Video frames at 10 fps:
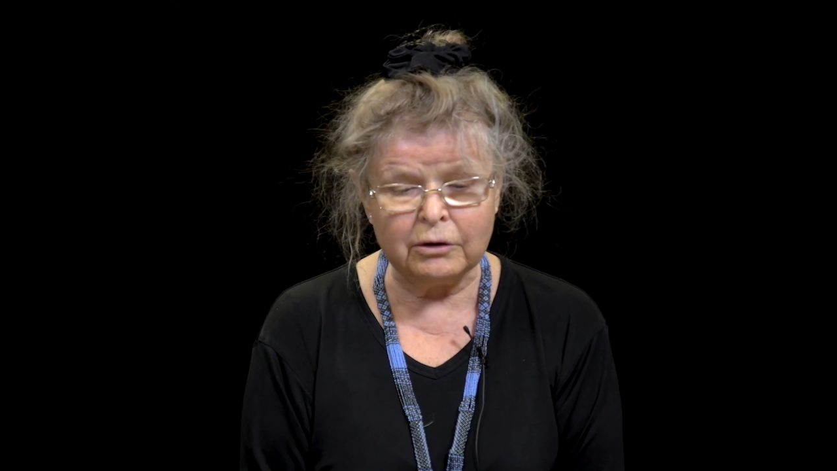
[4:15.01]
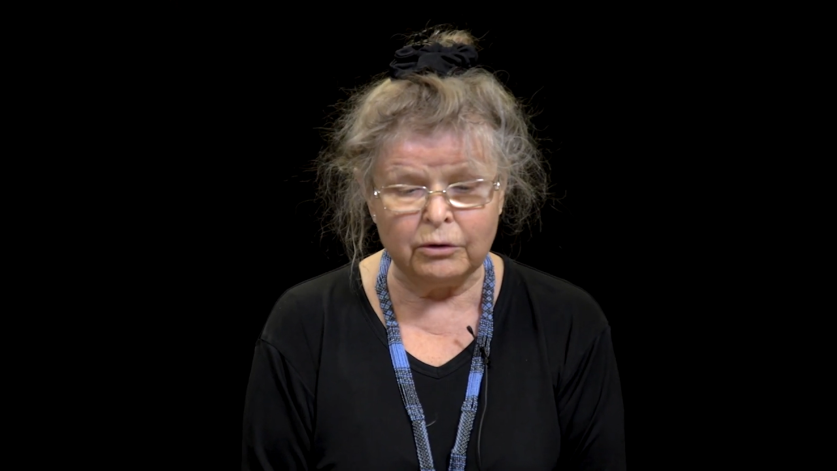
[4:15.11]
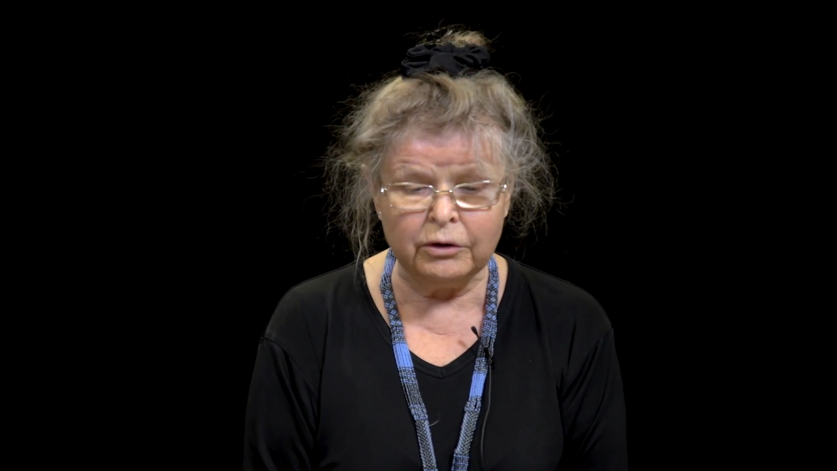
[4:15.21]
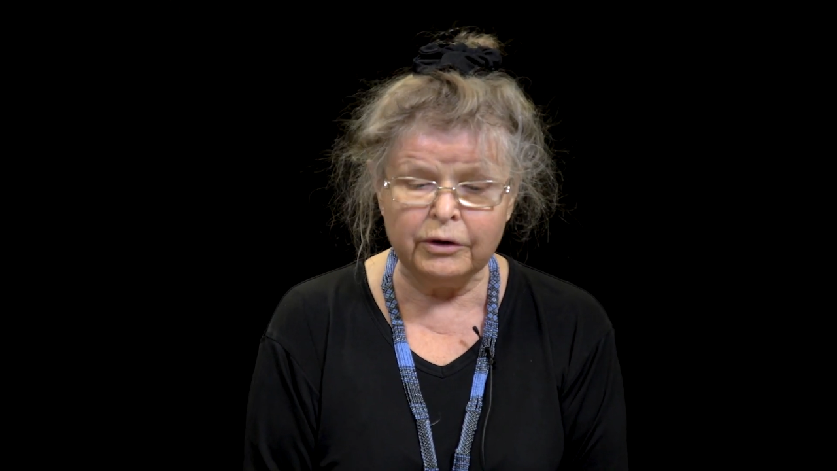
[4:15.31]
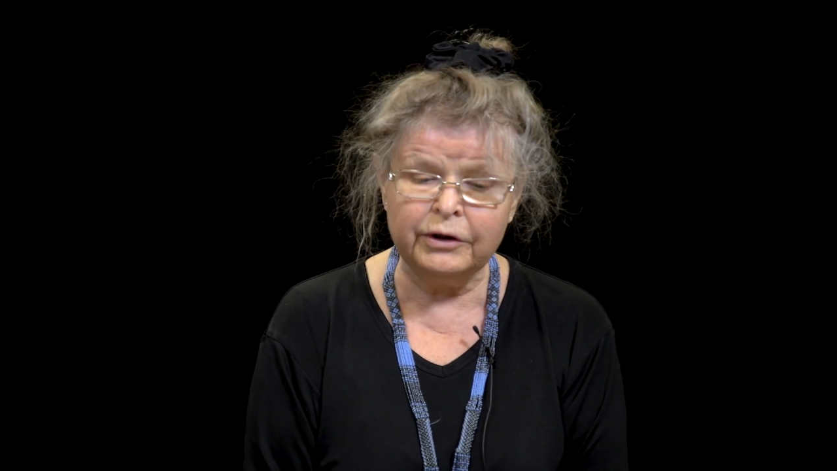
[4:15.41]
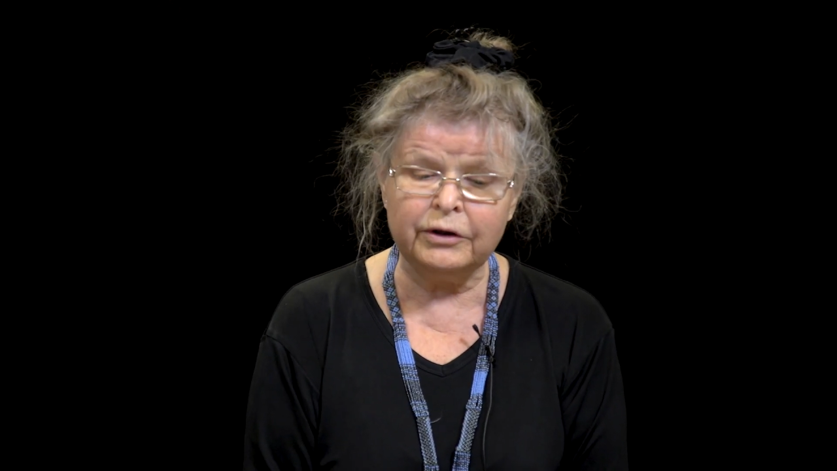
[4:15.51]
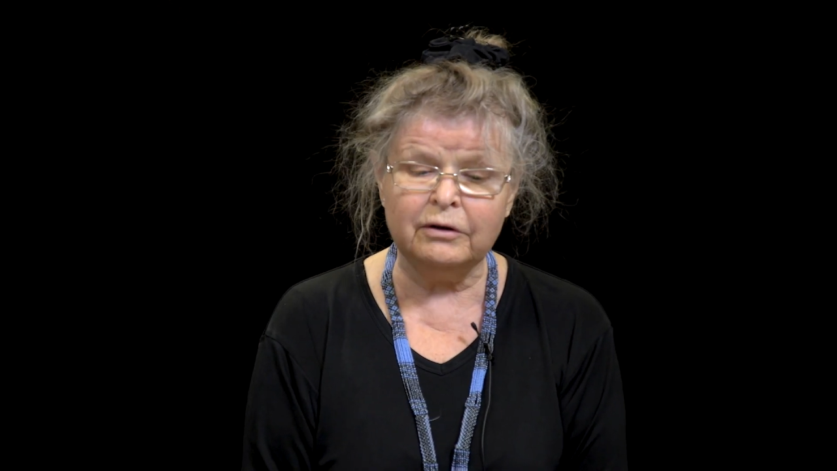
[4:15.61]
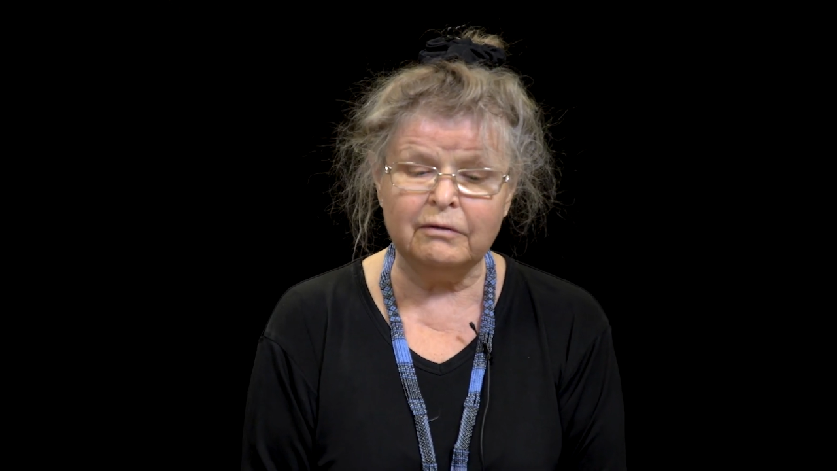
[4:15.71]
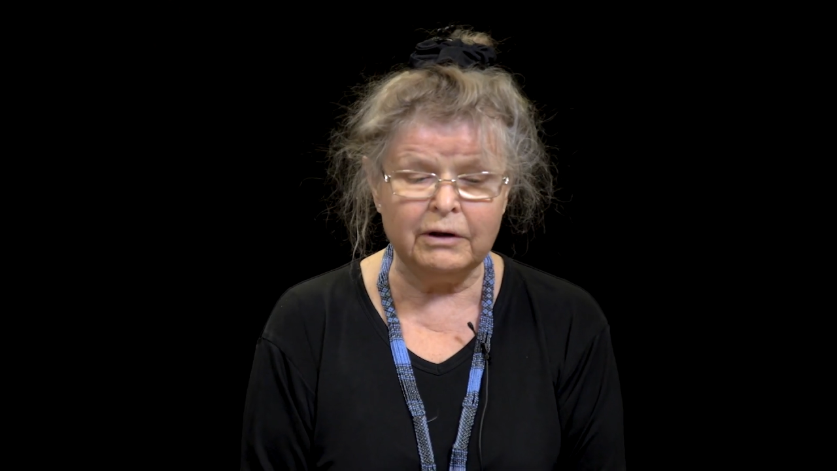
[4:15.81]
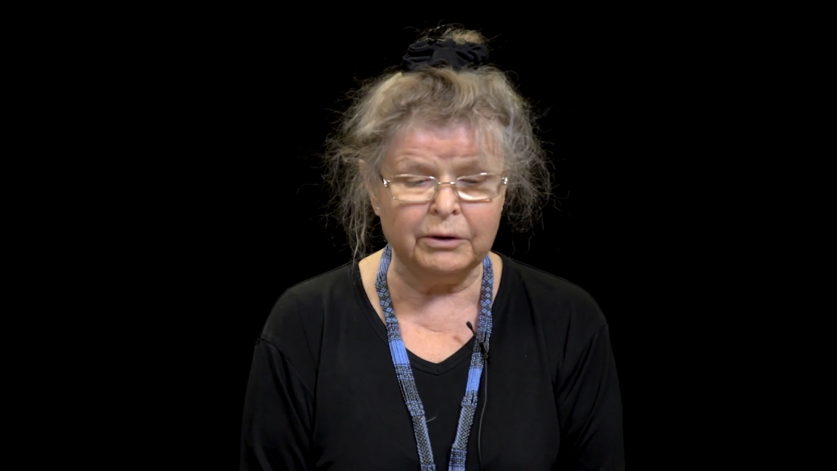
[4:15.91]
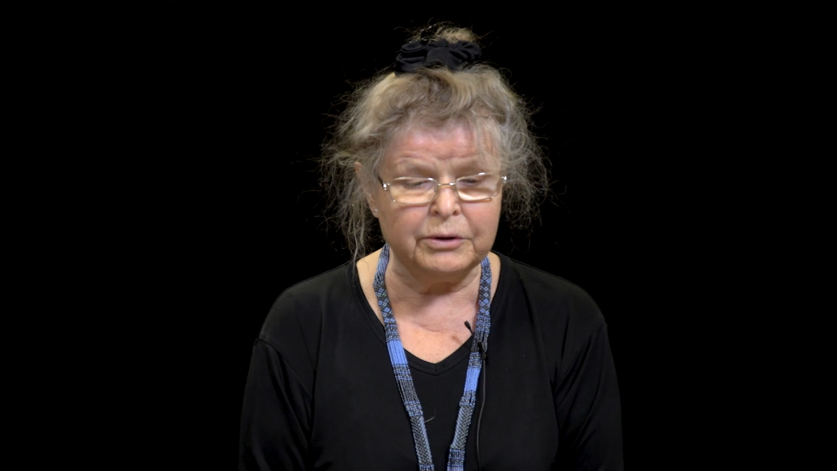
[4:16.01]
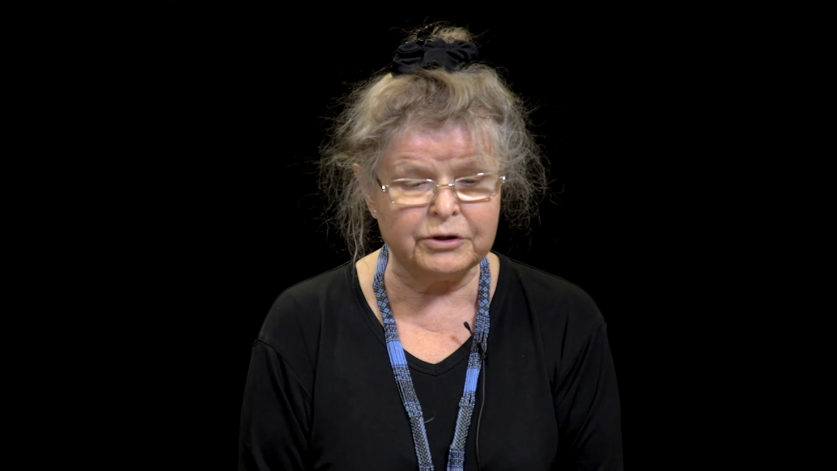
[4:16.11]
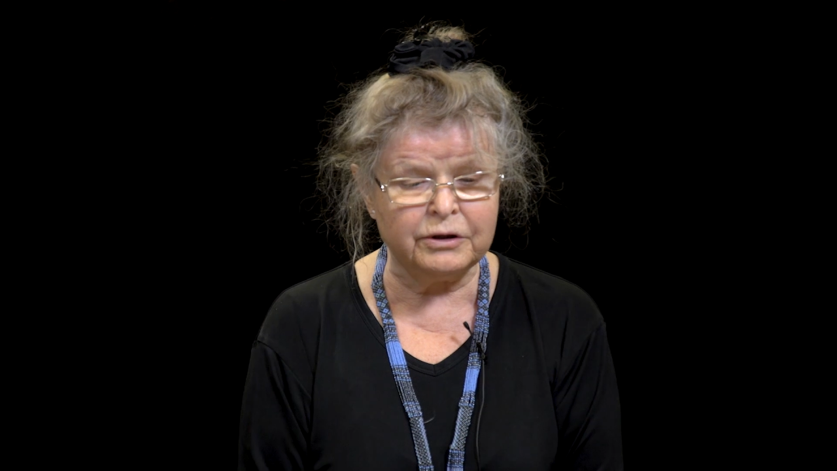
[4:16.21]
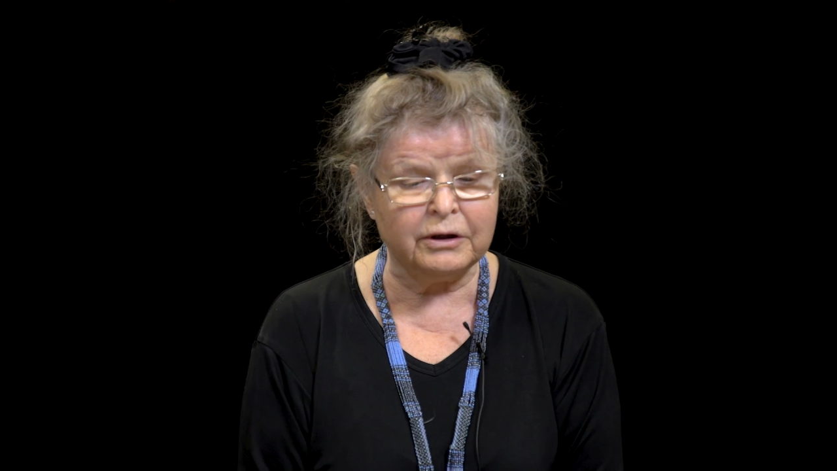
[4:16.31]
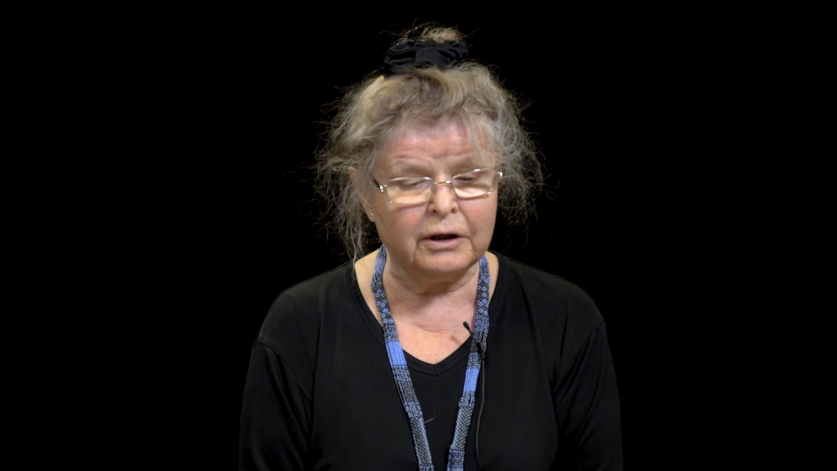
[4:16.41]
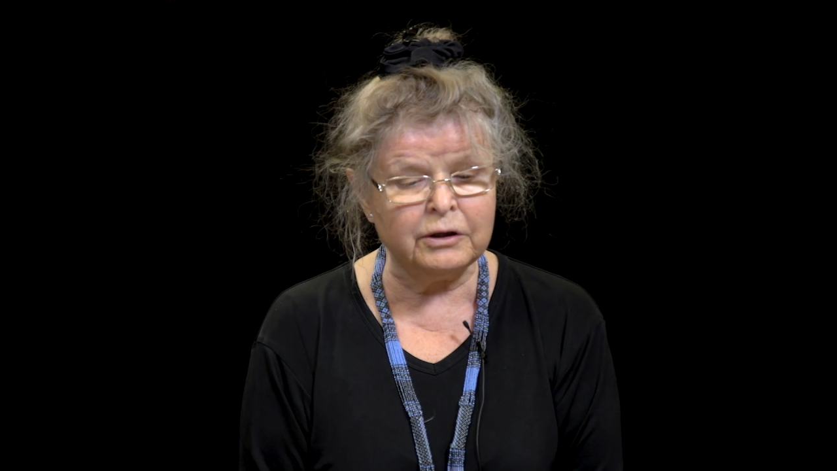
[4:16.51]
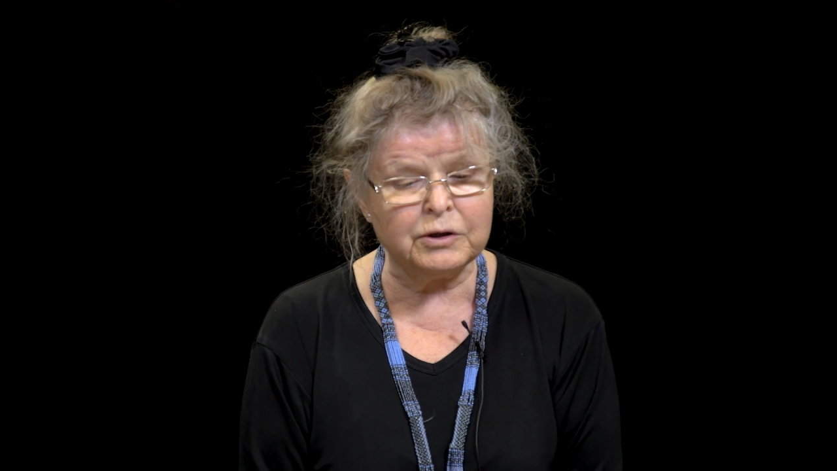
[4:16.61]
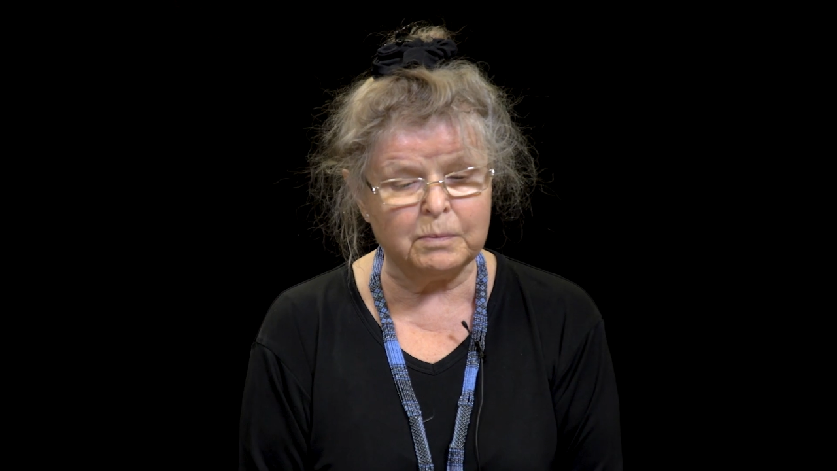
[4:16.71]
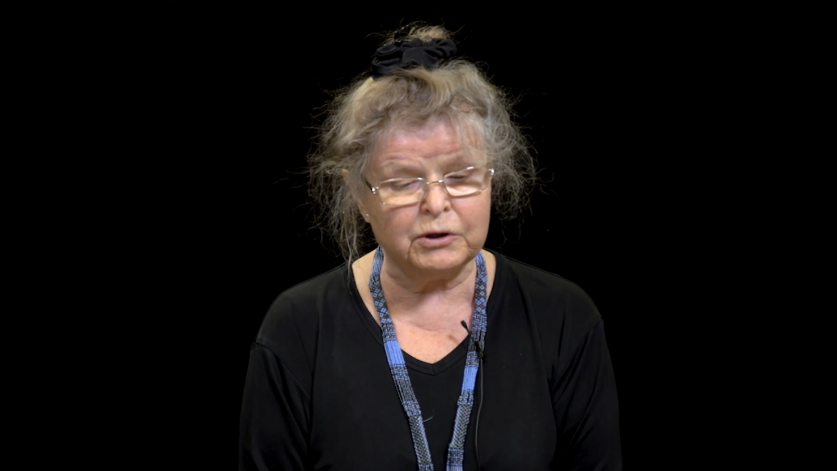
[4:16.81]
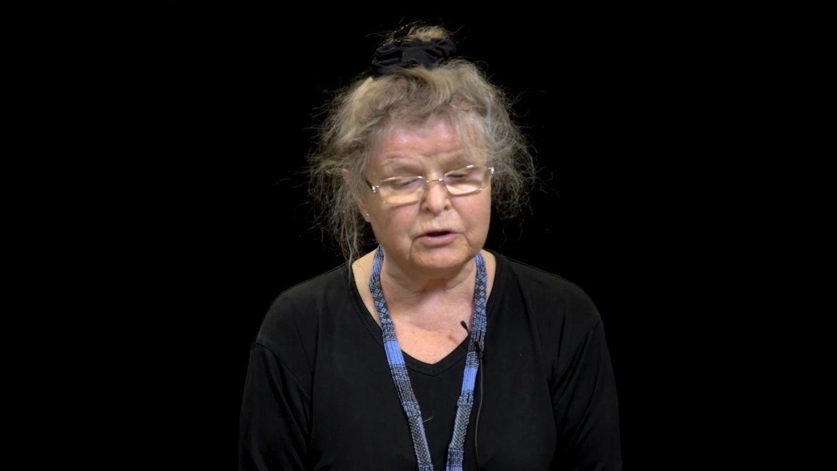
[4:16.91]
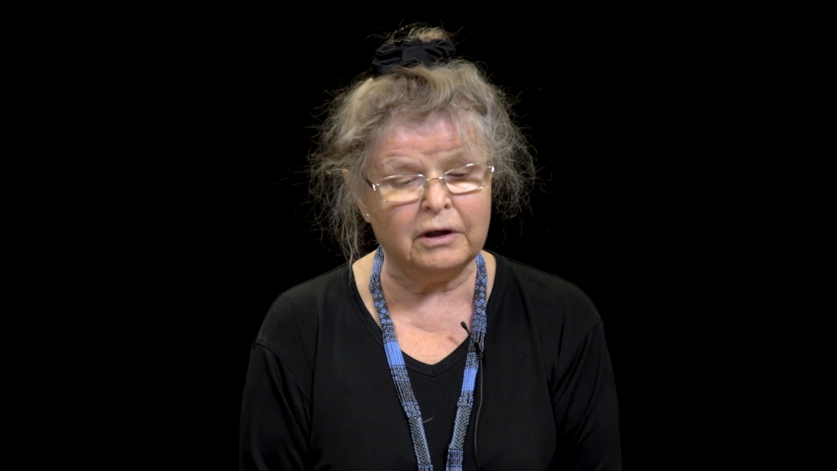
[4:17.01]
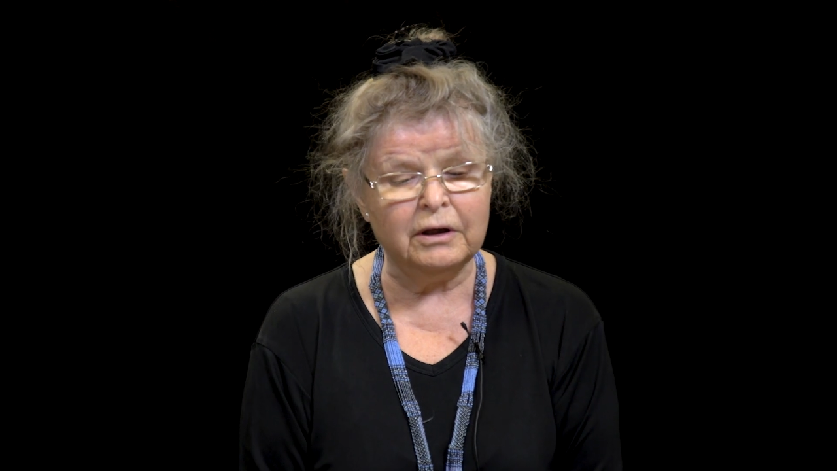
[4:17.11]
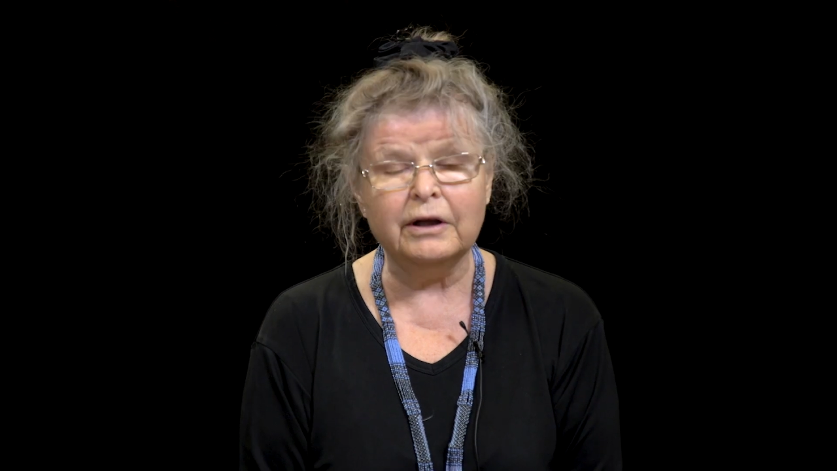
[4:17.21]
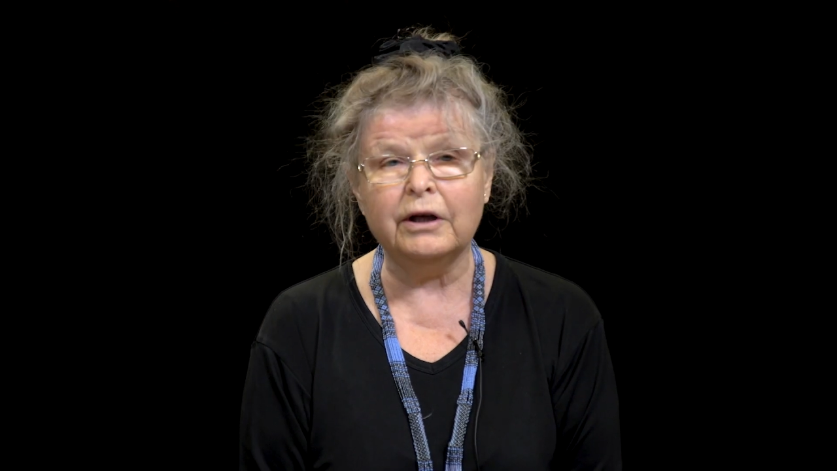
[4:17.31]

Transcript: cognitive, linguistic and especially